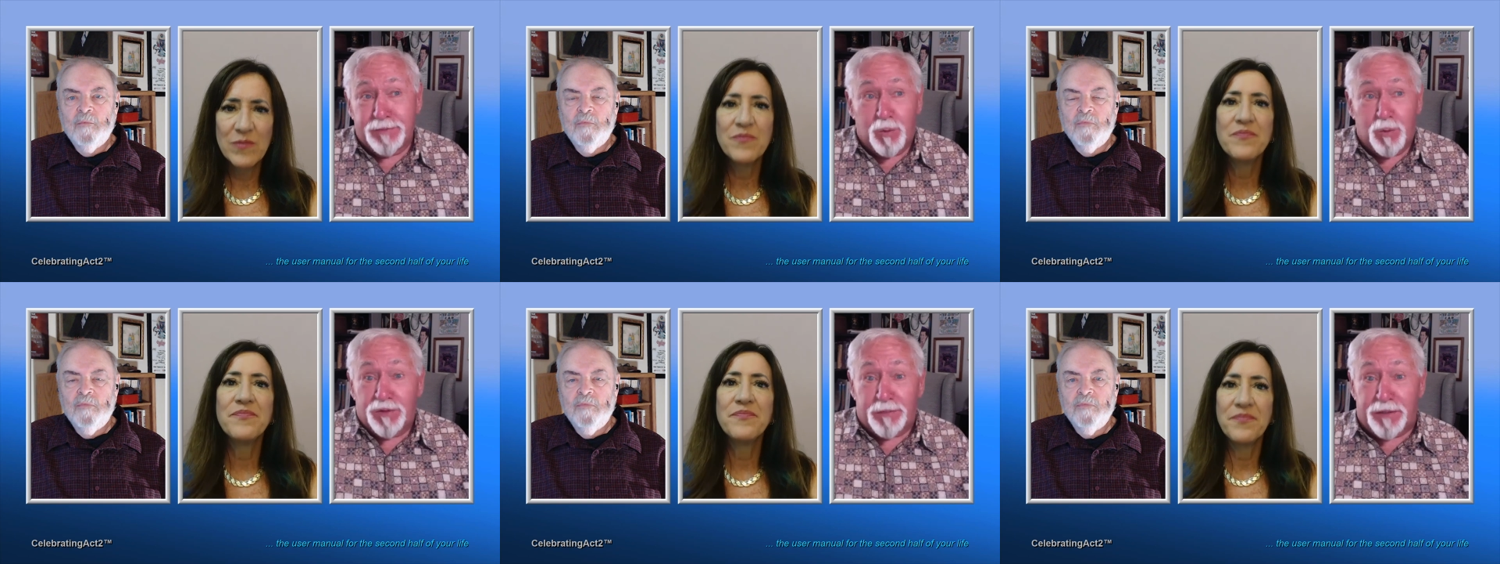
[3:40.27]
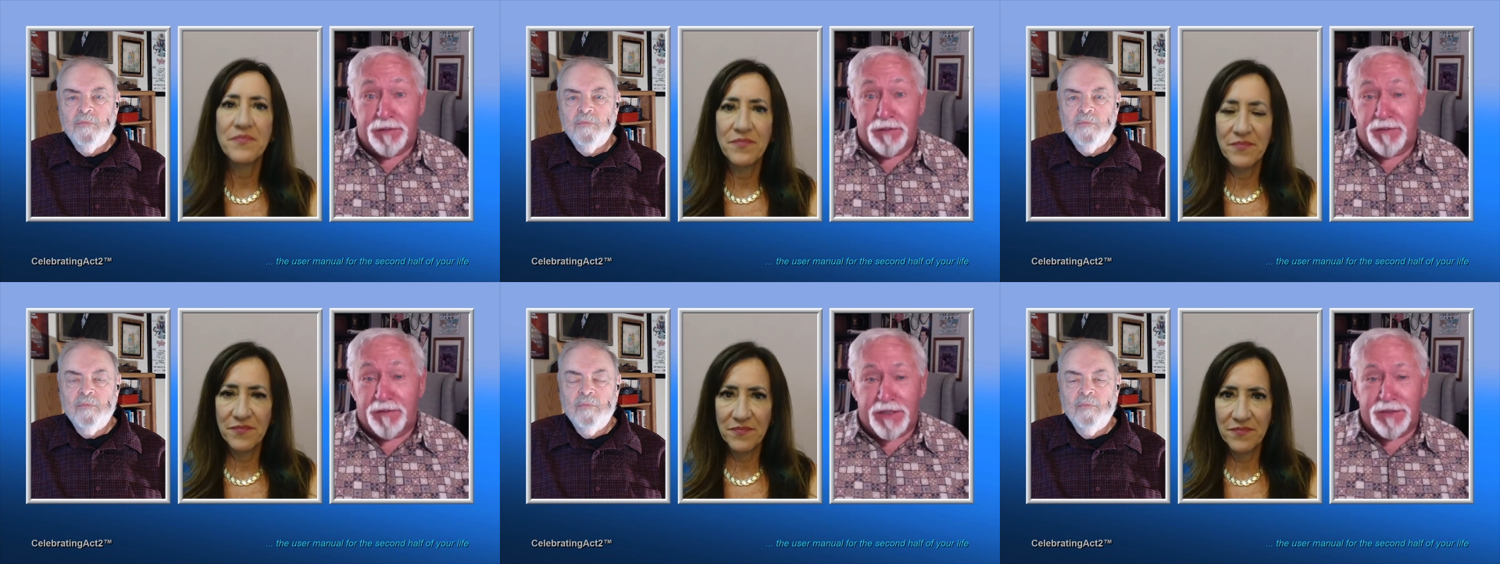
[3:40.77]
Speaker 1: was a big
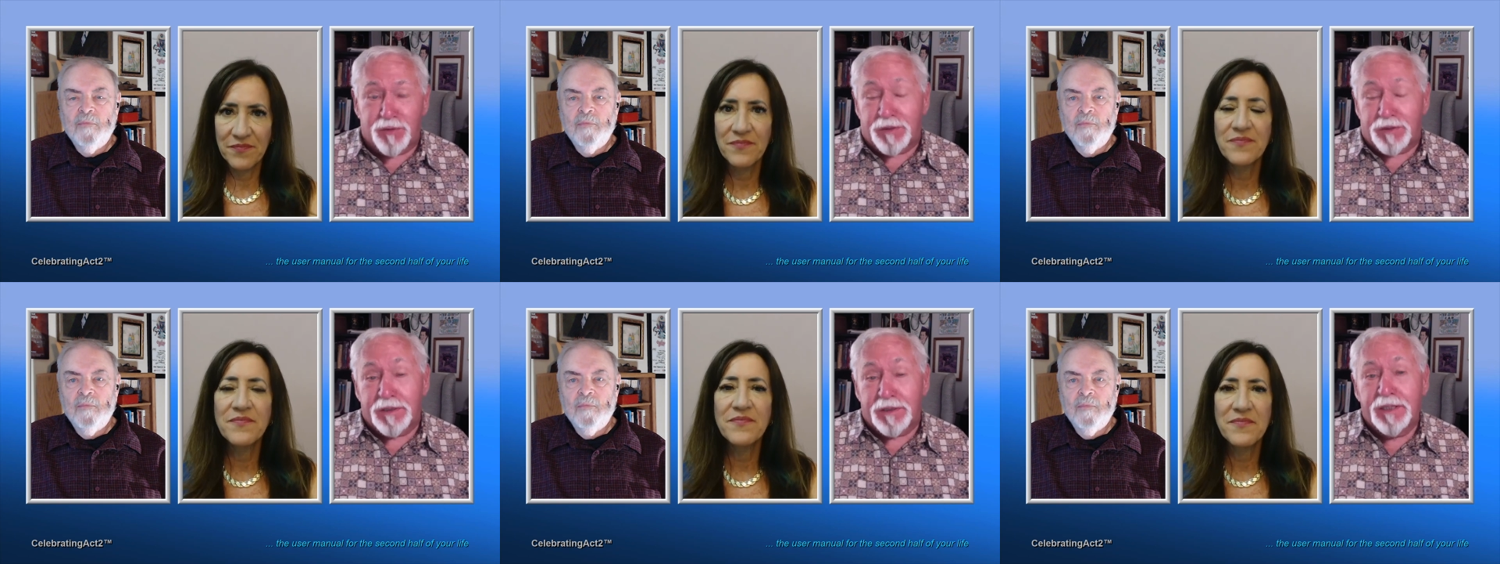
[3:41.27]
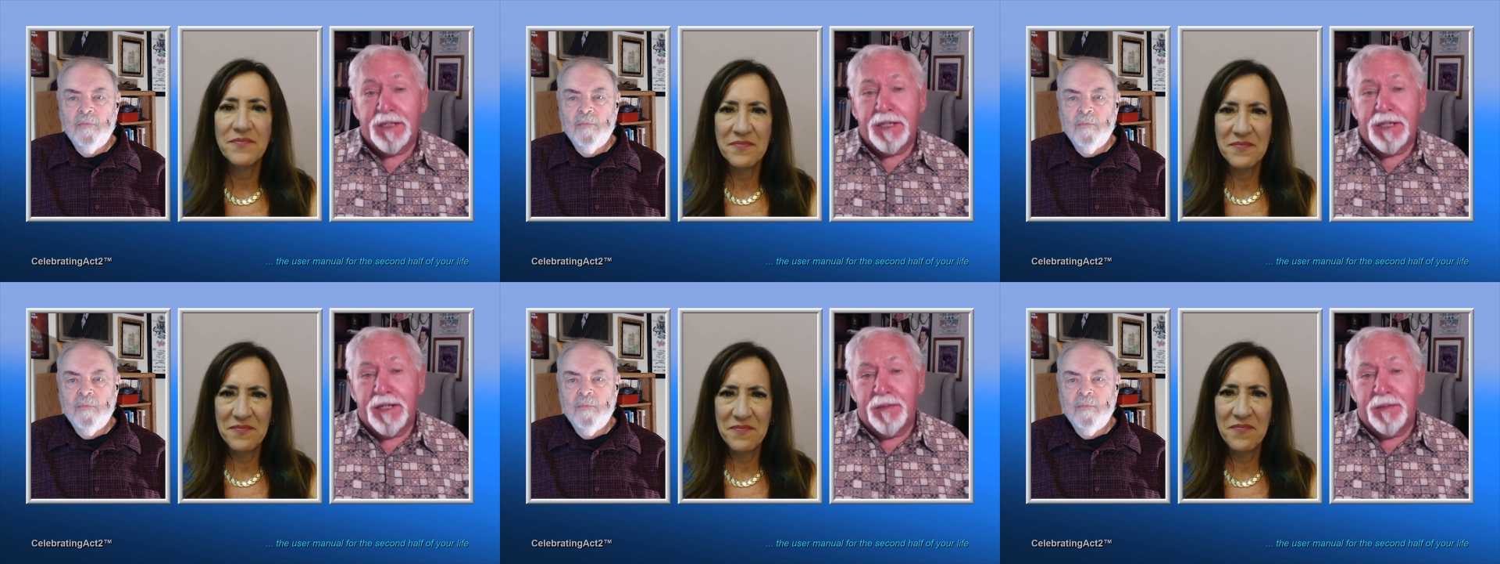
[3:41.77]
revelation.
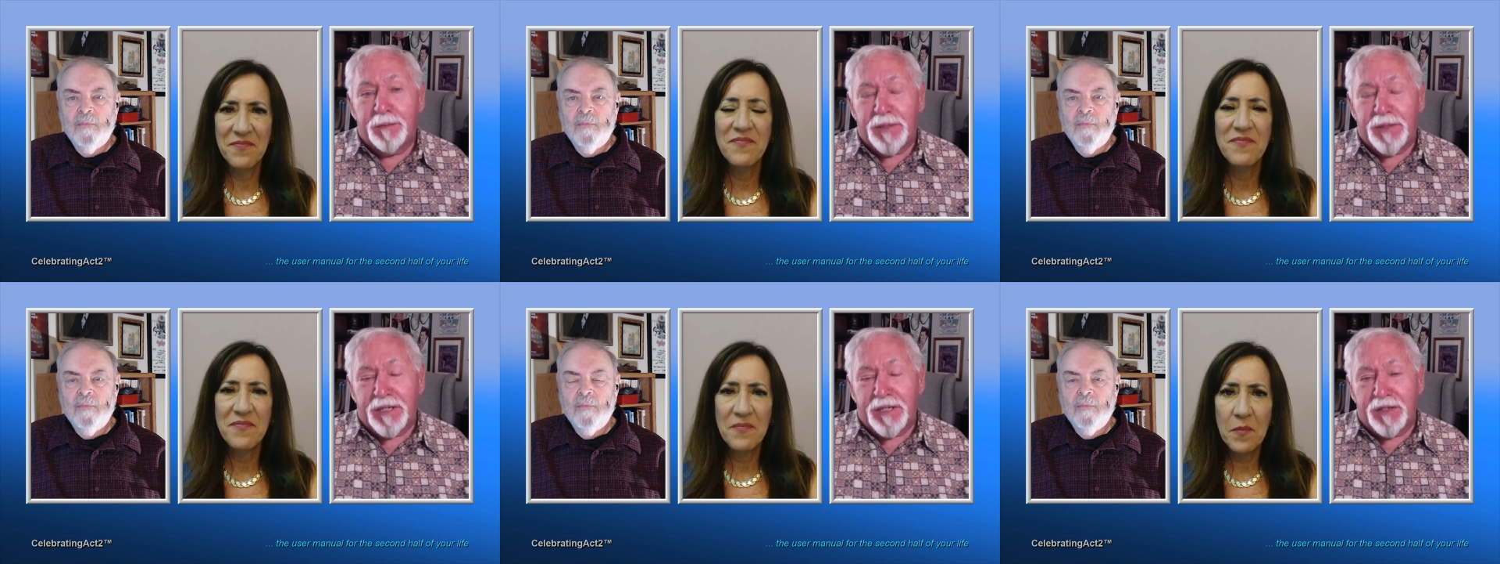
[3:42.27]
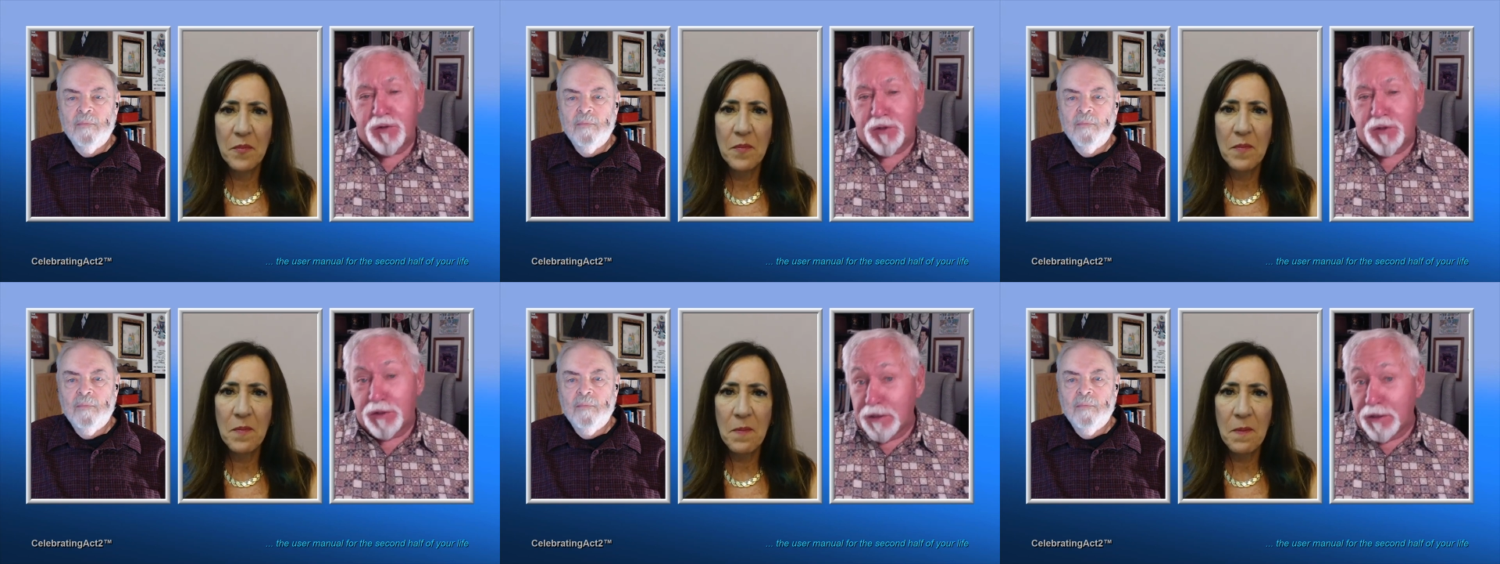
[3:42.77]
But is
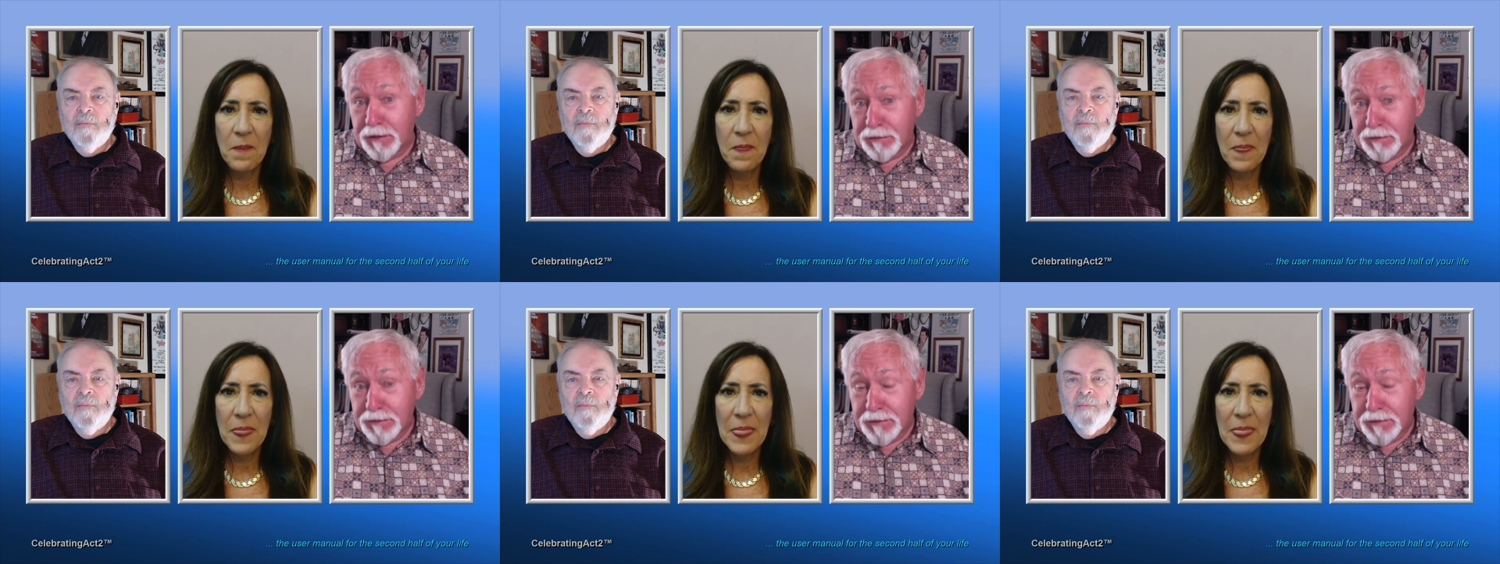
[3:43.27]
sugar